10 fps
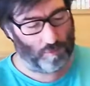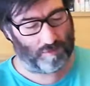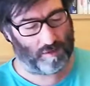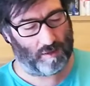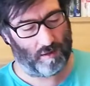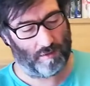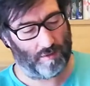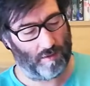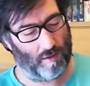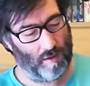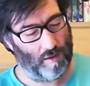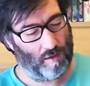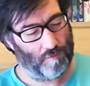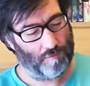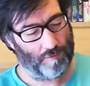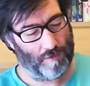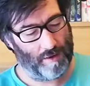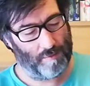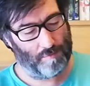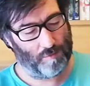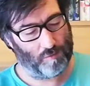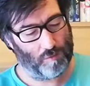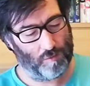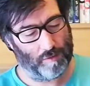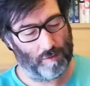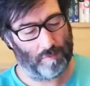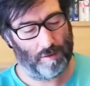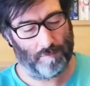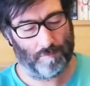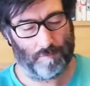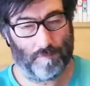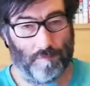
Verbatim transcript: postcard from Studio Ghibli